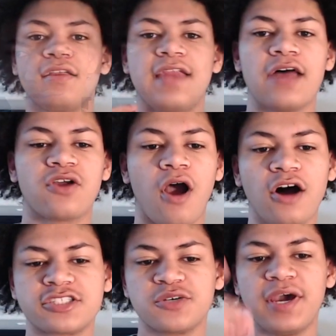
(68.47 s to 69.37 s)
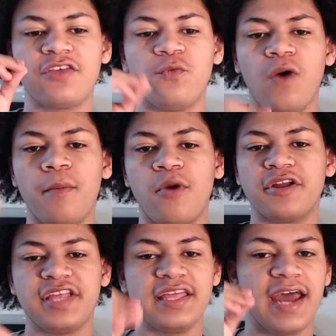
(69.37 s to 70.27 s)
Now there also is one more
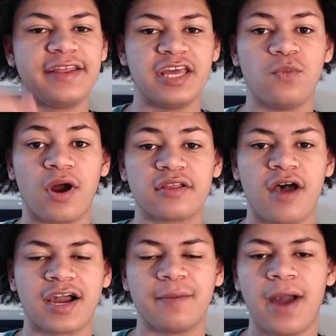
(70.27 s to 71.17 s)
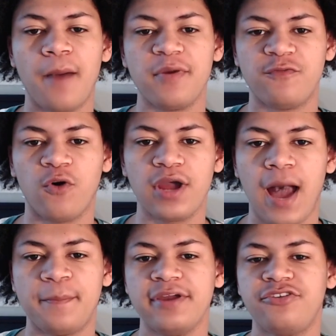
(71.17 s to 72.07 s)
thing that I did want to talk about before we
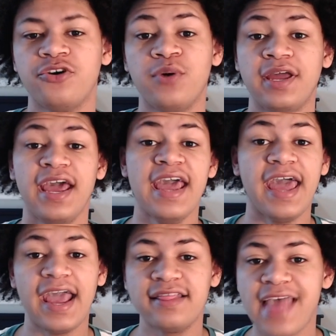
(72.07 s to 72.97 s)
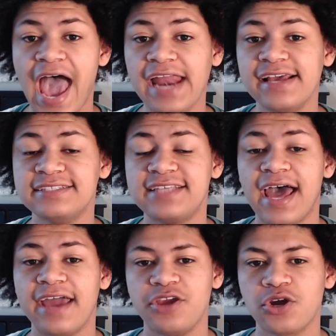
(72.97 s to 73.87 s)
hop into it, and that is
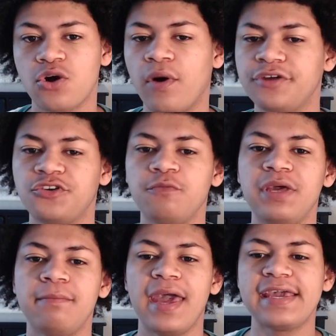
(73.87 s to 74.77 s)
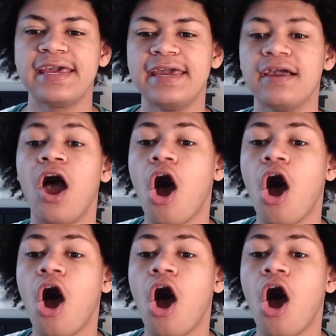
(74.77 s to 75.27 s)
that you're going to be making